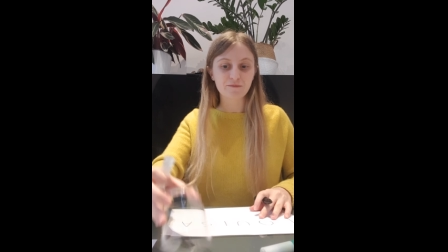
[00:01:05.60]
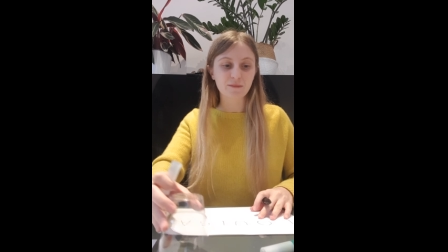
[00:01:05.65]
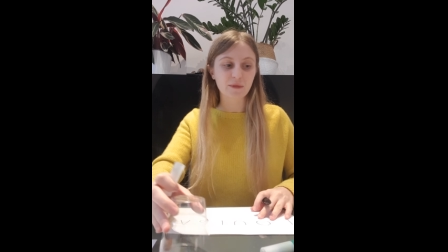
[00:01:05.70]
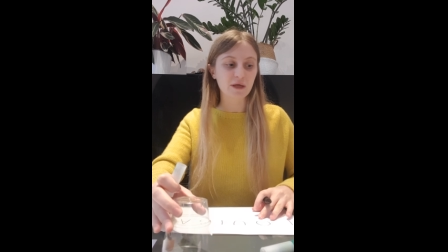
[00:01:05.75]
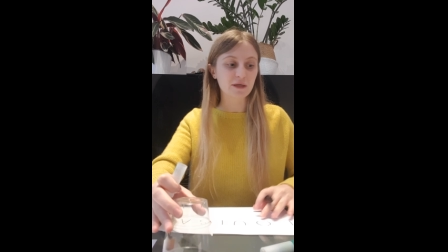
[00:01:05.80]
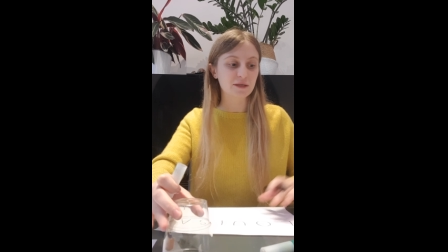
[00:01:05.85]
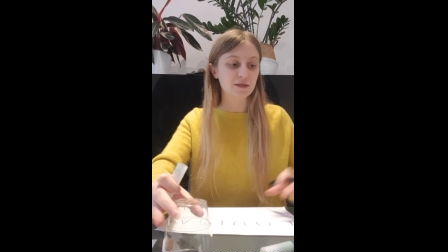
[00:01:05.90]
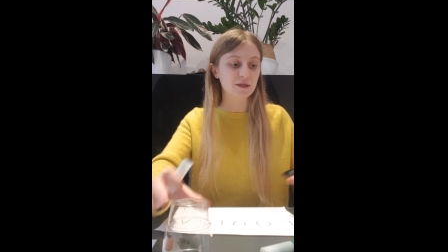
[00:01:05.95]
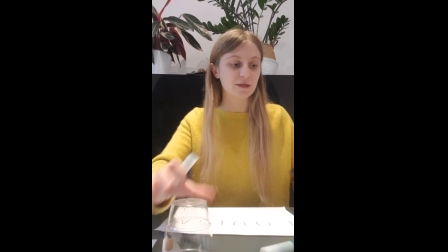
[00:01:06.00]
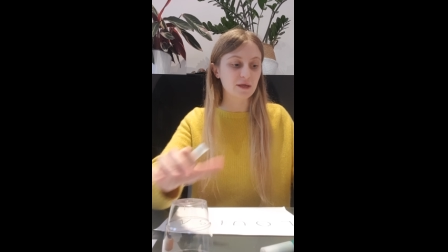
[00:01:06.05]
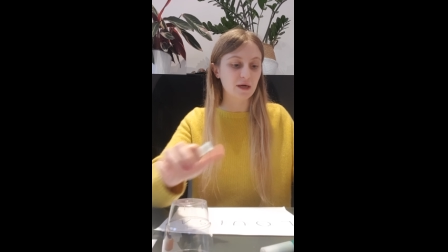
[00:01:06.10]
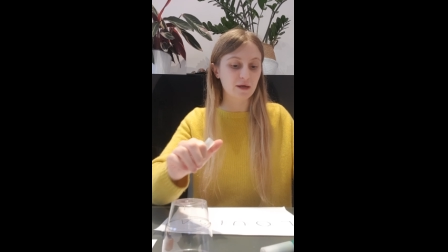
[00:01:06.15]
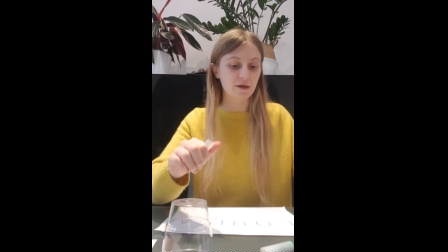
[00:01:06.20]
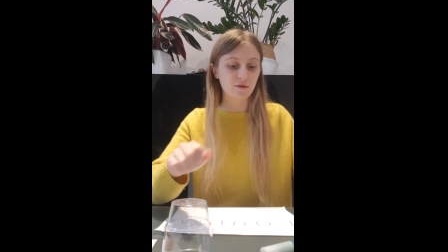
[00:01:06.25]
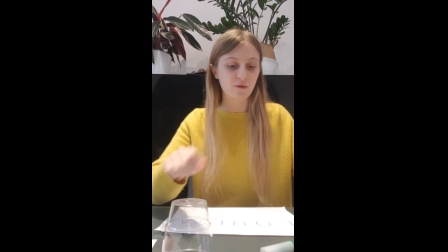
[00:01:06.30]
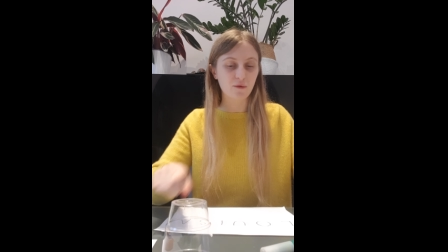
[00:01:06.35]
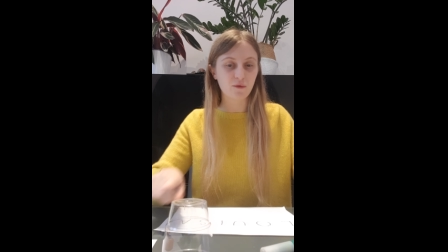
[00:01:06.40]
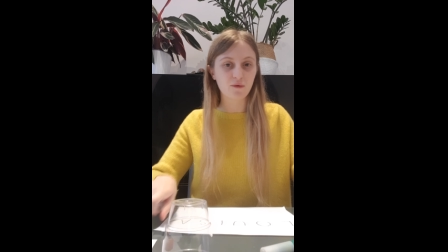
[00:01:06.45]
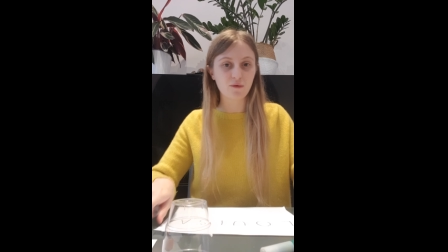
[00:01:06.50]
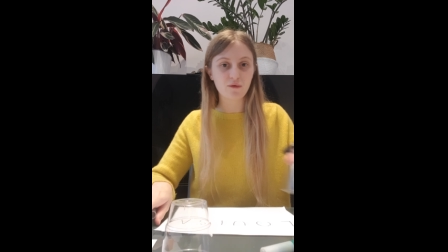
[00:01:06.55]
I'm going to do that
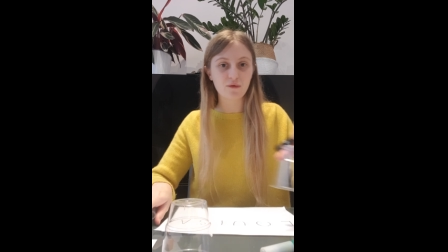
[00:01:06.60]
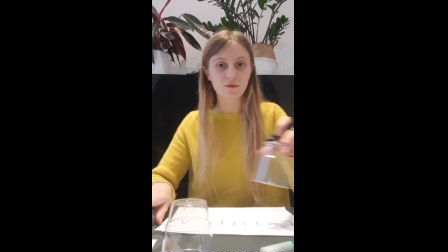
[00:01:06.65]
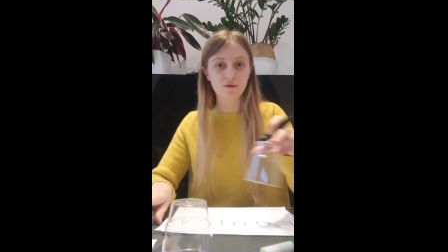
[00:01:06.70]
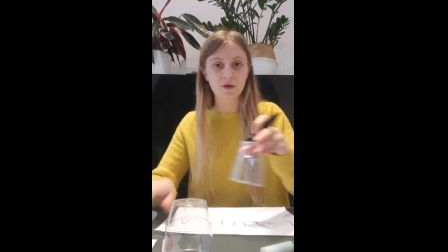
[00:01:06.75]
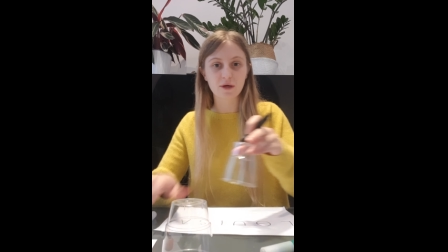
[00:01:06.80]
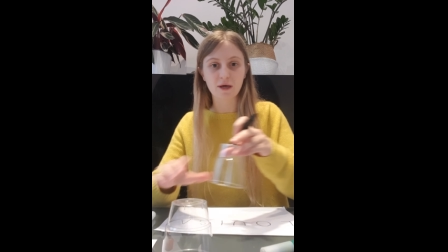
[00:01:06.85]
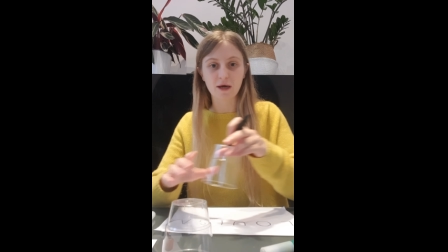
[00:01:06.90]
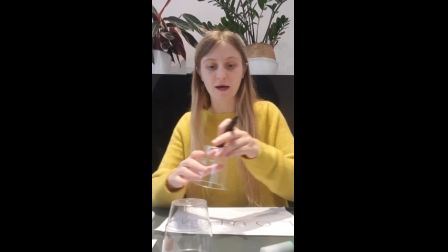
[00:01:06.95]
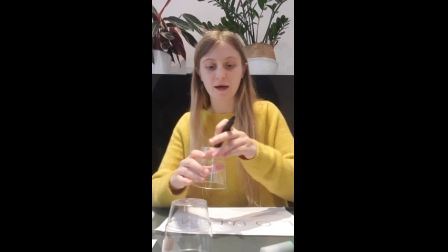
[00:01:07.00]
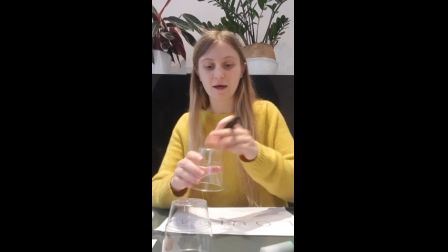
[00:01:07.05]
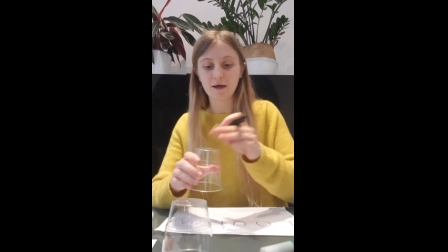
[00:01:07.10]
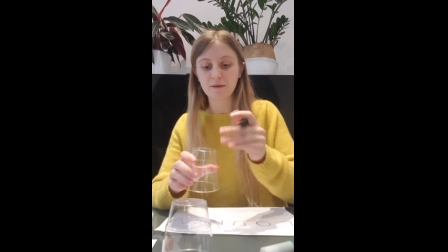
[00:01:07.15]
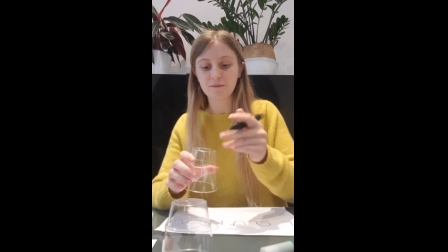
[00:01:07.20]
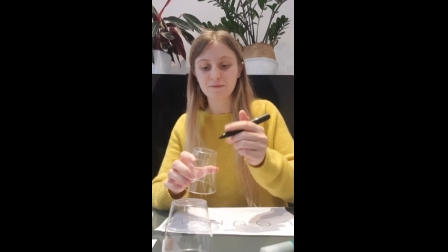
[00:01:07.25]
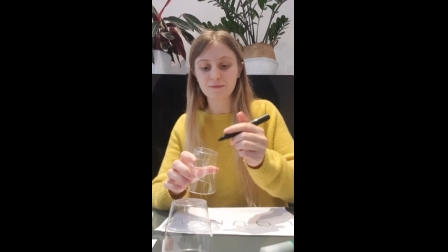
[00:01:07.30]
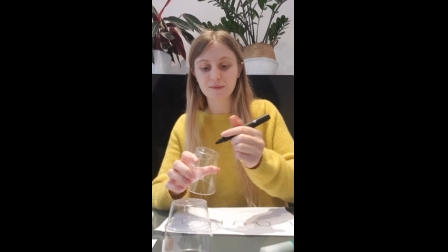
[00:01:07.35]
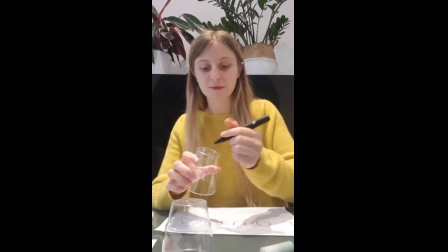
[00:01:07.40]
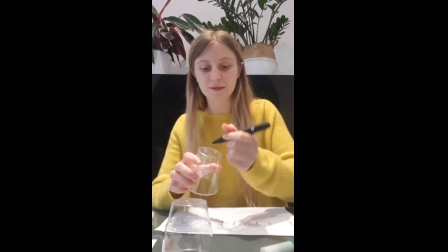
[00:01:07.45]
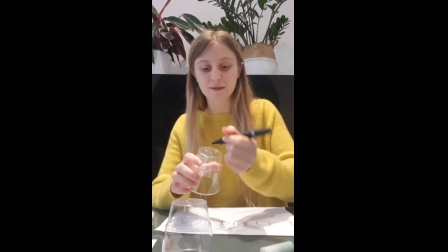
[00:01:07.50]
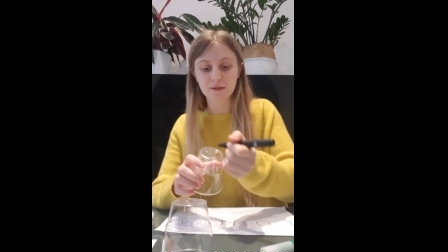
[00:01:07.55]
on all the
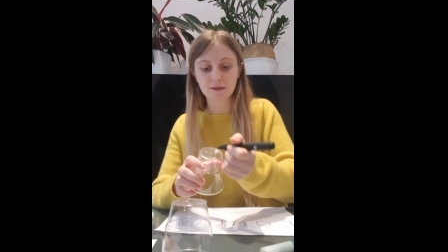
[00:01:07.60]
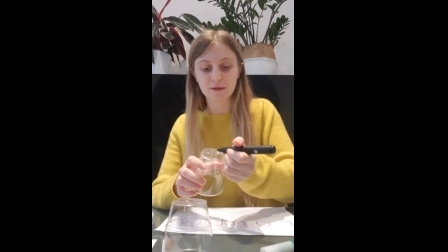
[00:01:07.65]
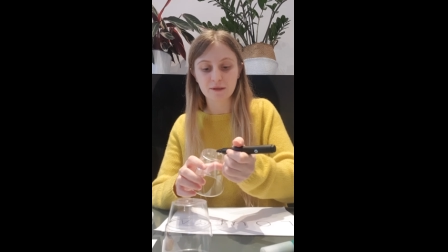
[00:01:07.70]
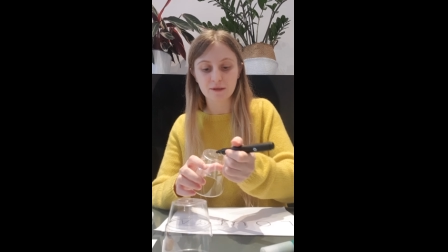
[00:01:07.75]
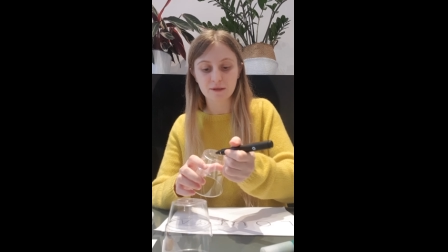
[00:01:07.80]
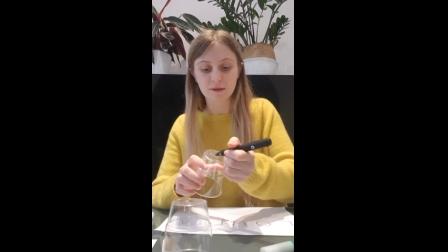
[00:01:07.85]
cups.